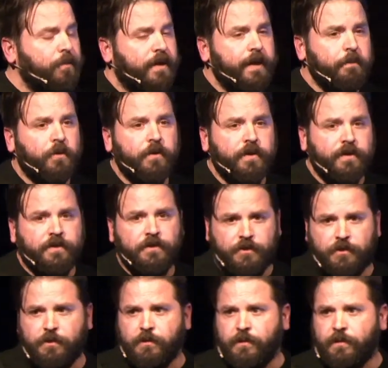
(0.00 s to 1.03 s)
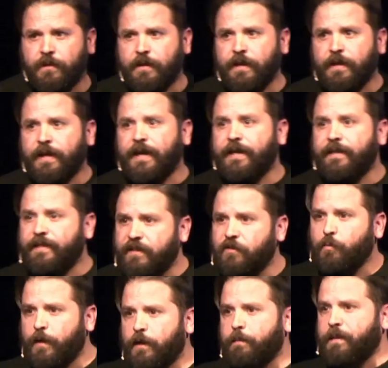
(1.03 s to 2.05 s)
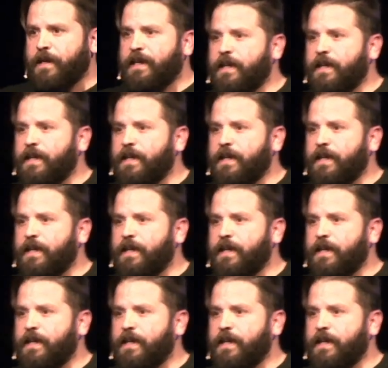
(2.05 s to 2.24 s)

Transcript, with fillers: is what I'm going to do, and this will